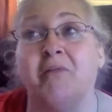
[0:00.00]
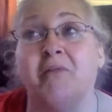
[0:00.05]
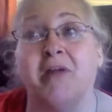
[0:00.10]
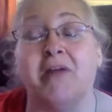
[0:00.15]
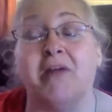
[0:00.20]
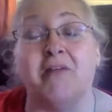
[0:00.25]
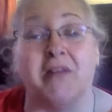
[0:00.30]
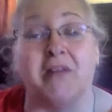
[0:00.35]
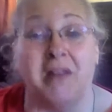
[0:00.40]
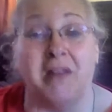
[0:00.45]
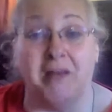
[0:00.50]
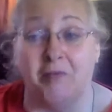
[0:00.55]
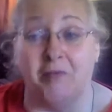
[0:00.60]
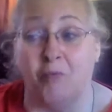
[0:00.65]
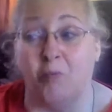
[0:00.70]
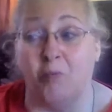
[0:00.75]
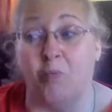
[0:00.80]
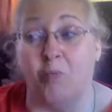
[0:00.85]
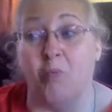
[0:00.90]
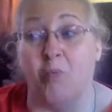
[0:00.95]
around and,
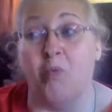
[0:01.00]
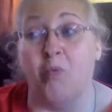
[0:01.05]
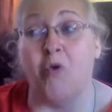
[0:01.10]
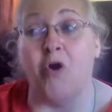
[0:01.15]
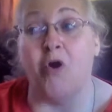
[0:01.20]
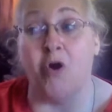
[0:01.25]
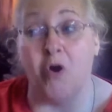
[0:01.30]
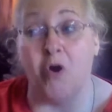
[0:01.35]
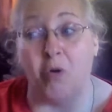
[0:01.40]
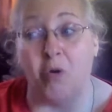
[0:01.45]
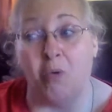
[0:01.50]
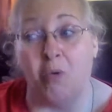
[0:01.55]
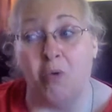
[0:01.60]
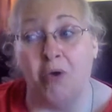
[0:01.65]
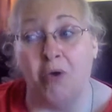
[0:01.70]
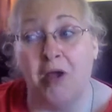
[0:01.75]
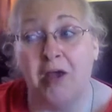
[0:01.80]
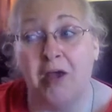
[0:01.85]
whoa,